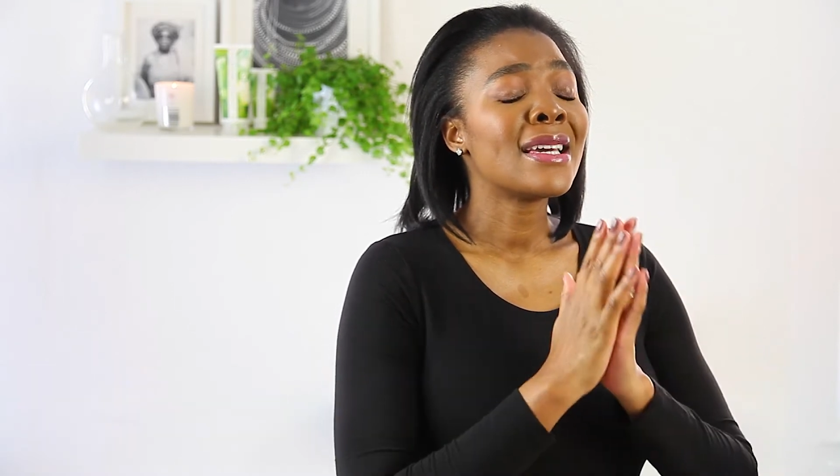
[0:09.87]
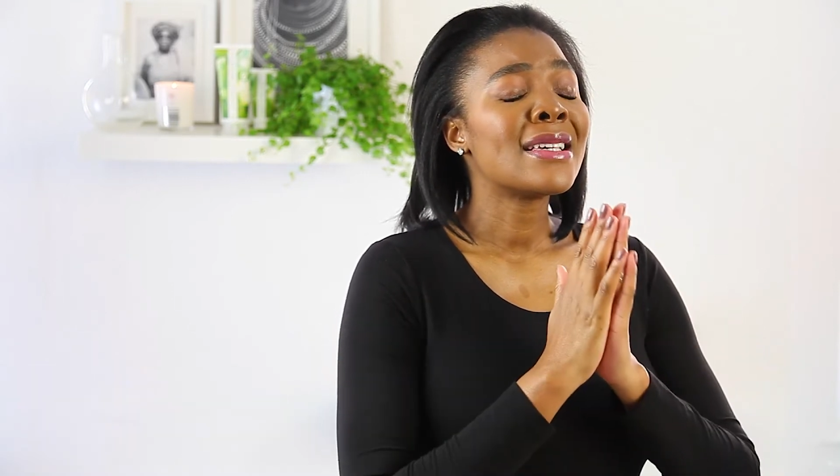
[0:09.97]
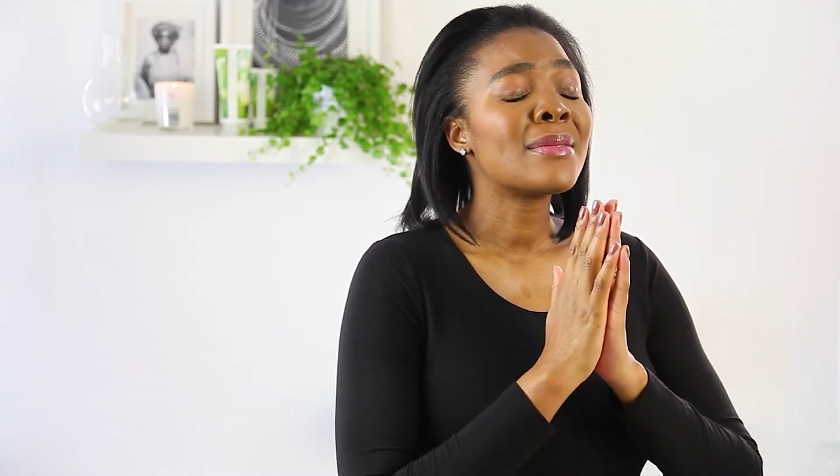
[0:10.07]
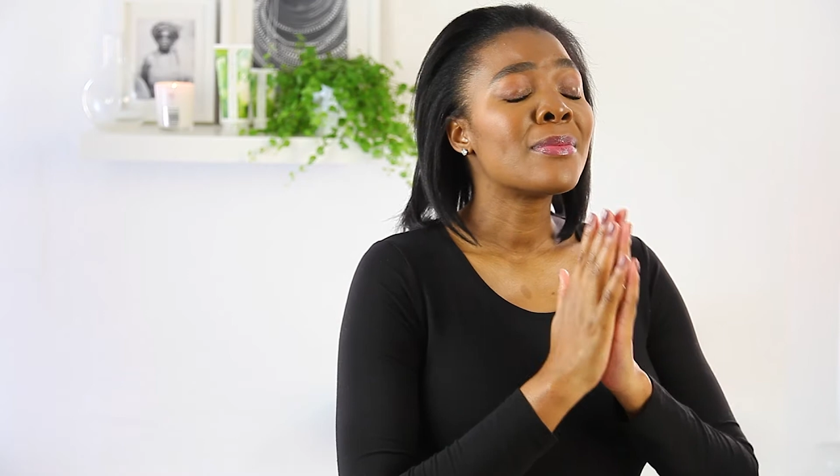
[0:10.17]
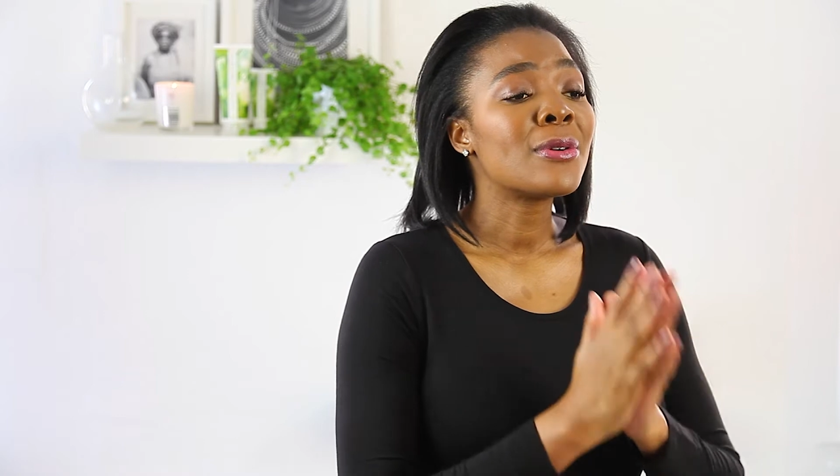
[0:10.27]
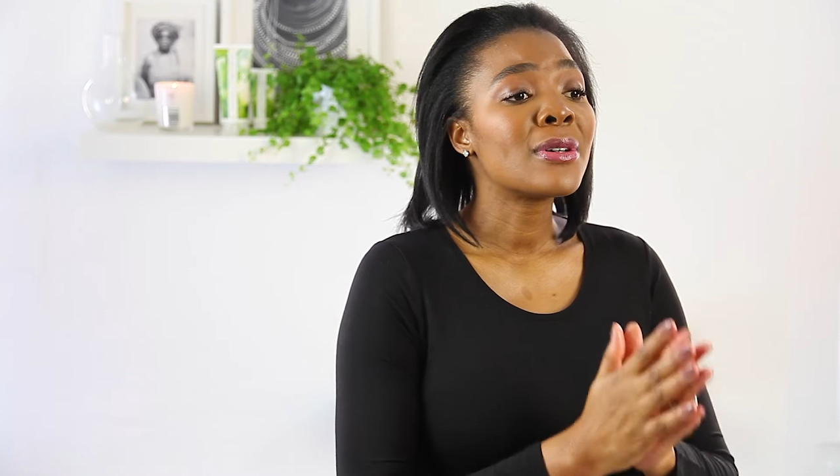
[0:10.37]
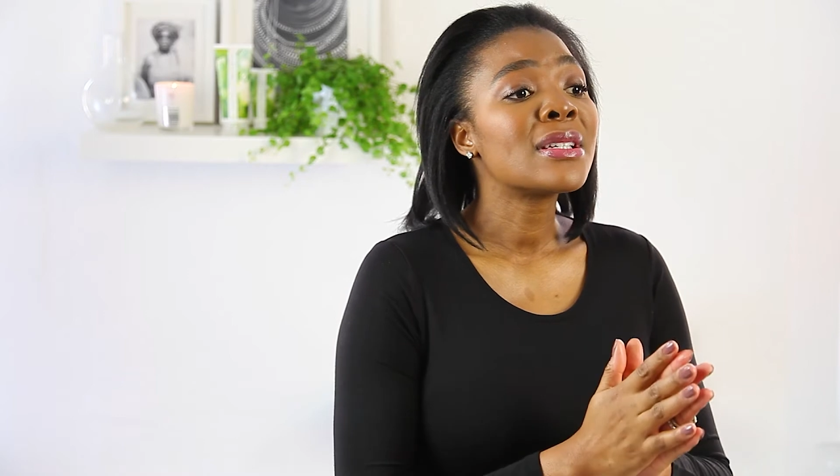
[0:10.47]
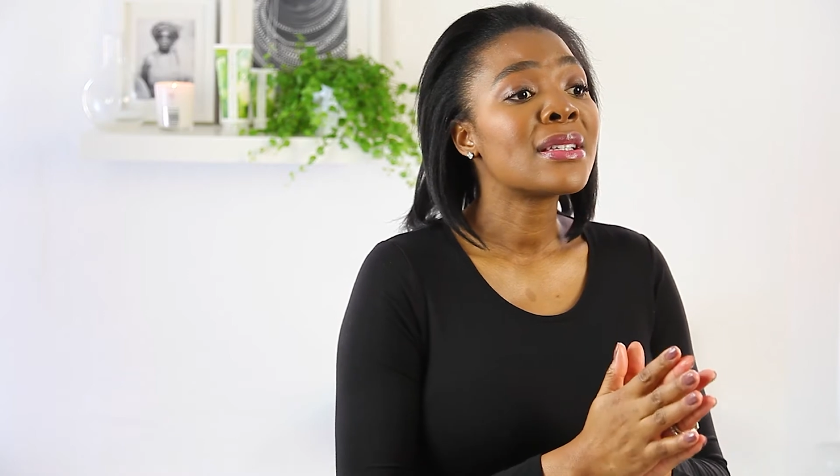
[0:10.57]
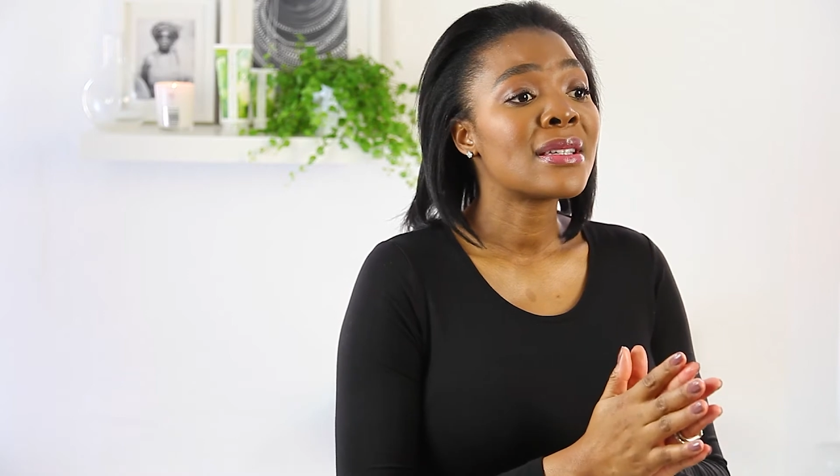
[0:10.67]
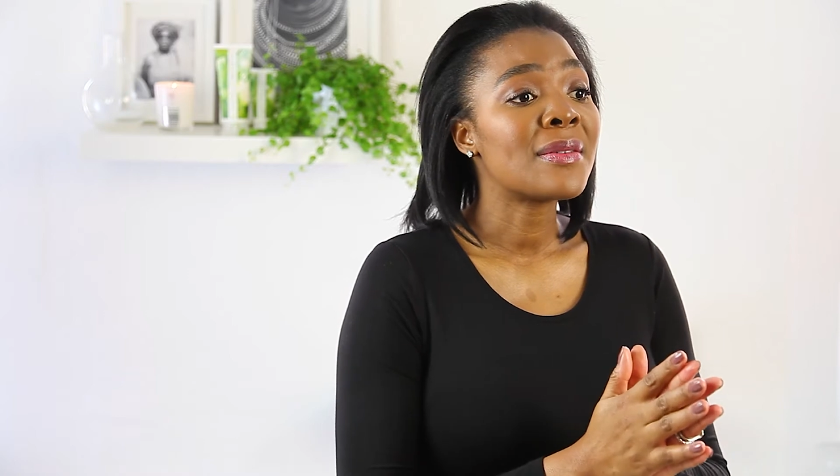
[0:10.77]
is
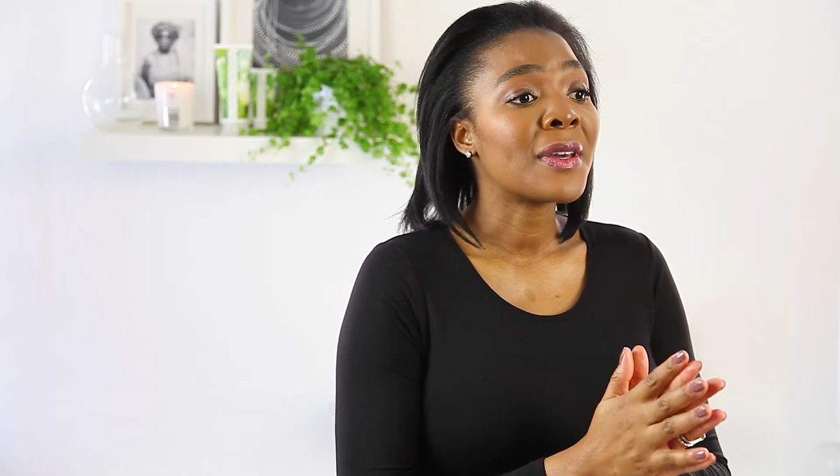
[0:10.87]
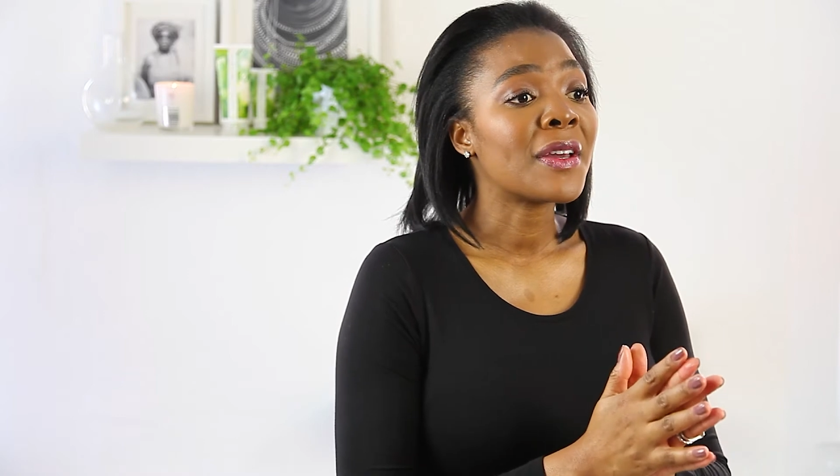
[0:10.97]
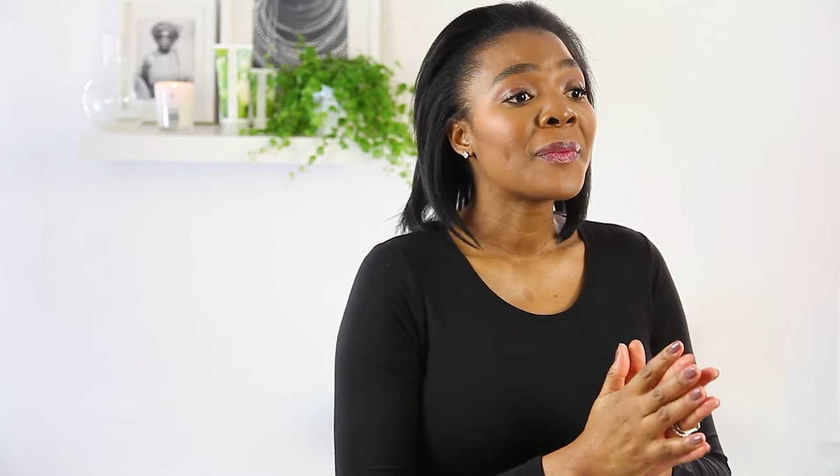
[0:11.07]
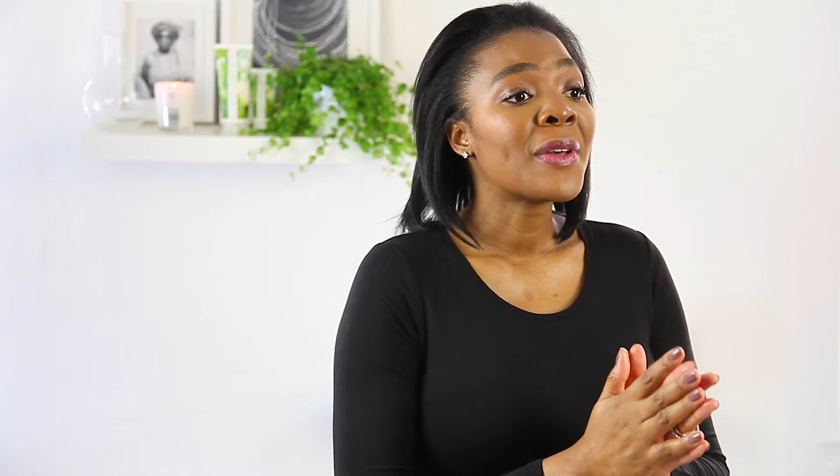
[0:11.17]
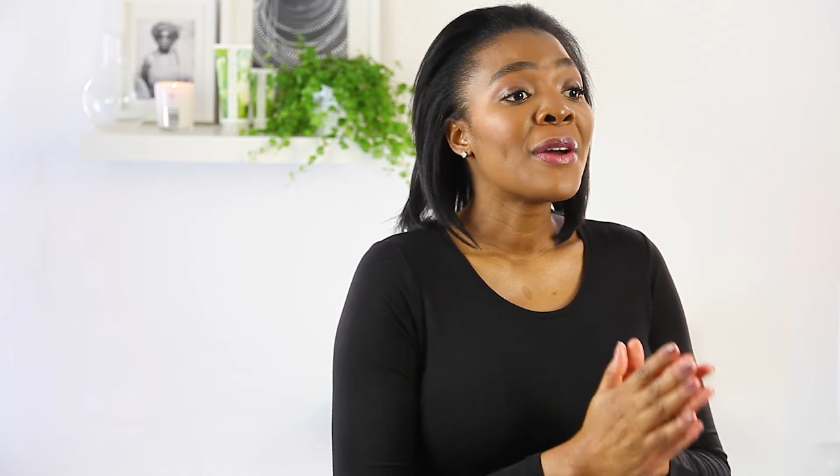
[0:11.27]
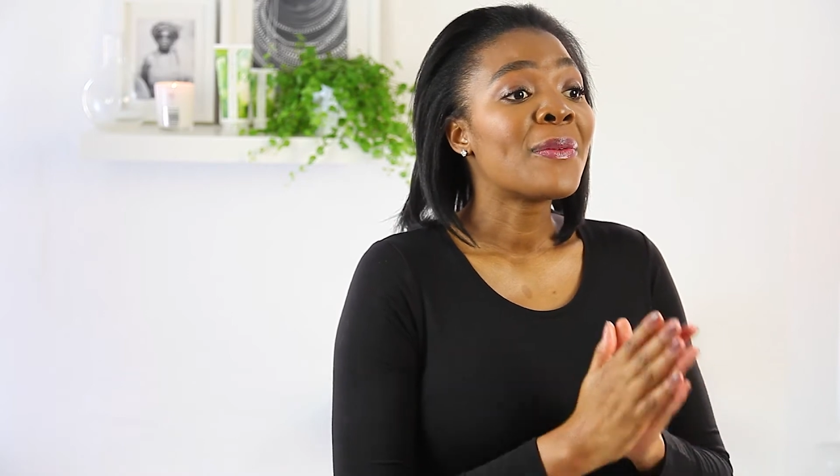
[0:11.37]
important to me,